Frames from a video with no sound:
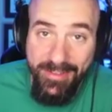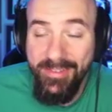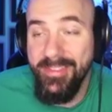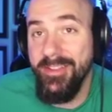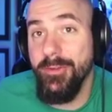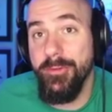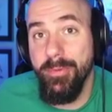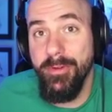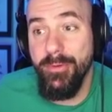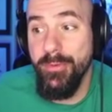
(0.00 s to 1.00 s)
this thing looks
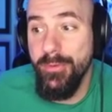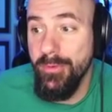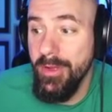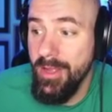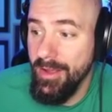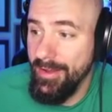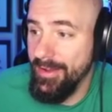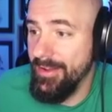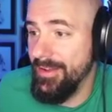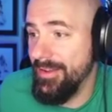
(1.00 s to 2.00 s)
pretty cool.
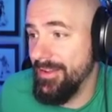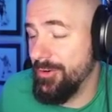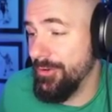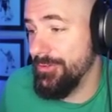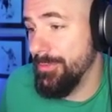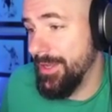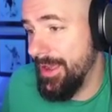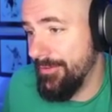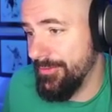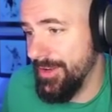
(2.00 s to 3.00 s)
Uh, Christian
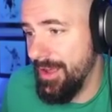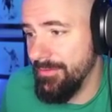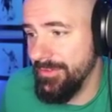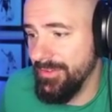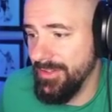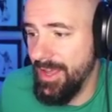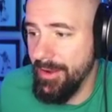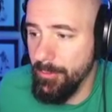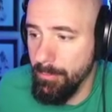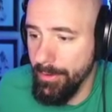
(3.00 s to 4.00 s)
McCaffrey, obviously,
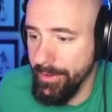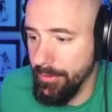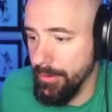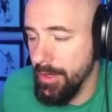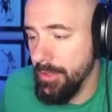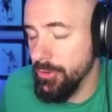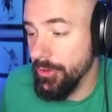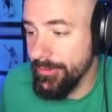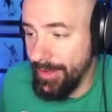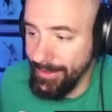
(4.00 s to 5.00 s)
ankle breaker.
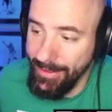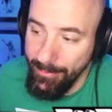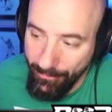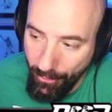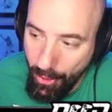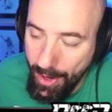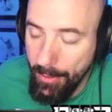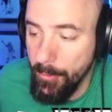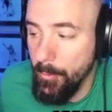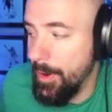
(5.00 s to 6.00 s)
Looks like leapfrog. I
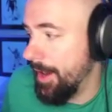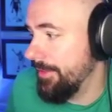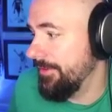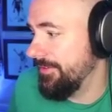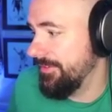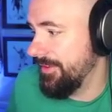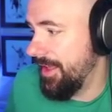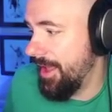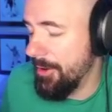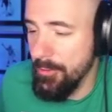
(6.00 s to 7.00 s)
don't know why this is.
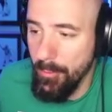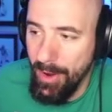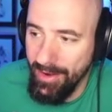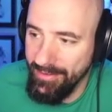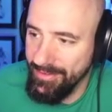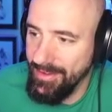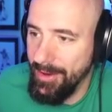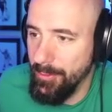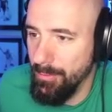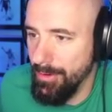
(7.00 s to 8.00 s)
I don't know why this is
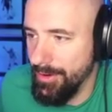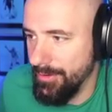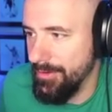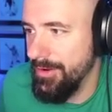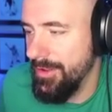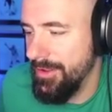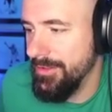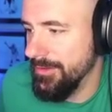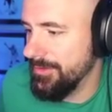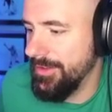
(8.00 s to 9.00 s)
ankle breaker.
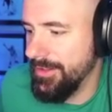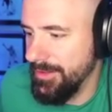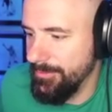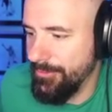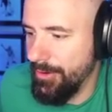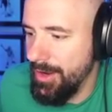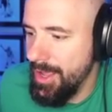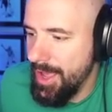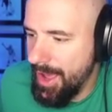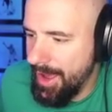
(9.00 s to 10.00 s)
Looks like leapfrog.
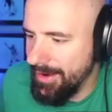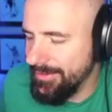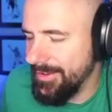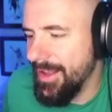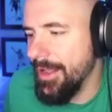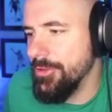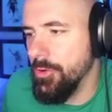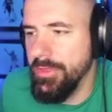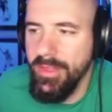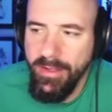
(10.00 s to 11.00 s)
Honestly, I
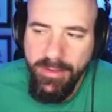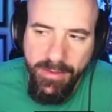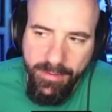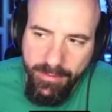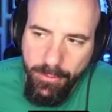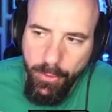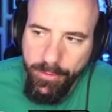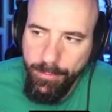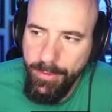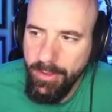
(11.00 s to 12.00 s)
don't think this is
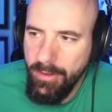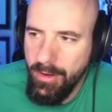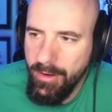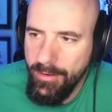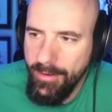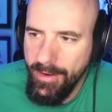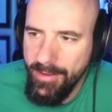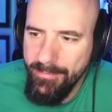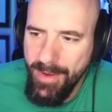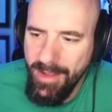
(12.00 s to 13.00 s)
going to be a card art.
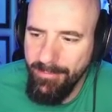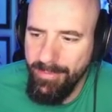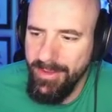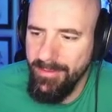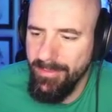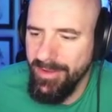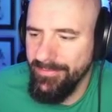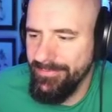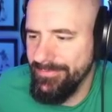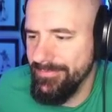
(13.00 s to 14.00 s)
It might be, but
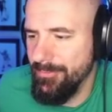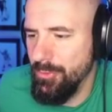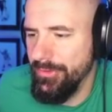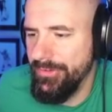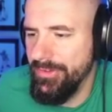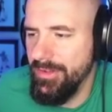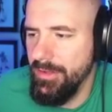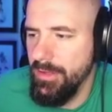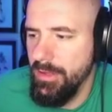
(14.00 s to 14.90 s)
we'll see.